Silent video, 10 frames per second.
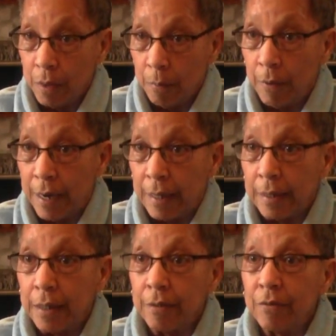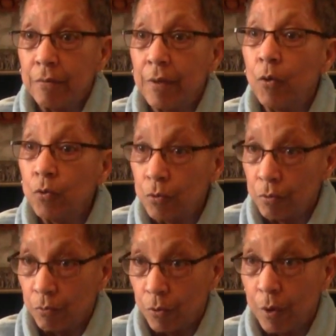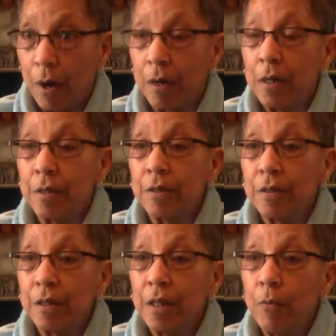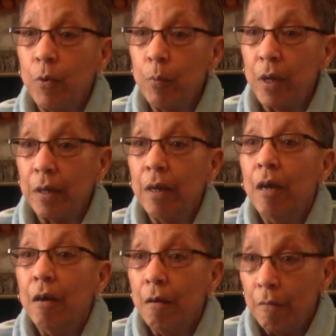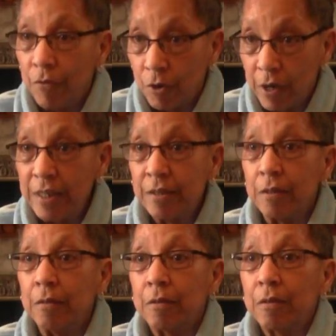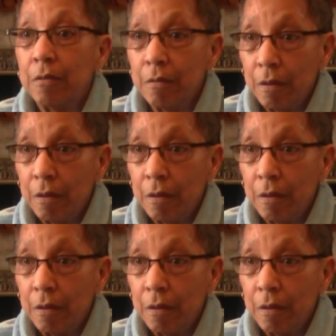the Bradley kids, and those were our cousins. And then we met the Graysons.